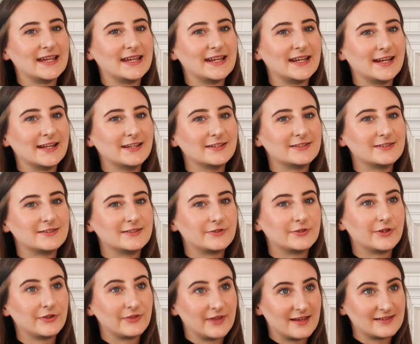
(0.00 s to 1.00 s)
In
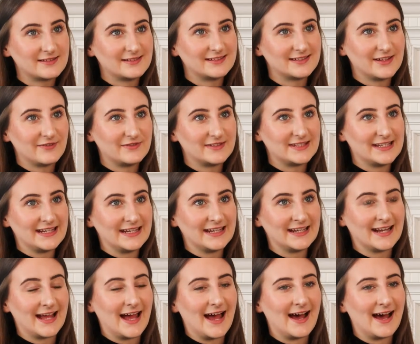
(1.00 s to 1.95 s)
2017,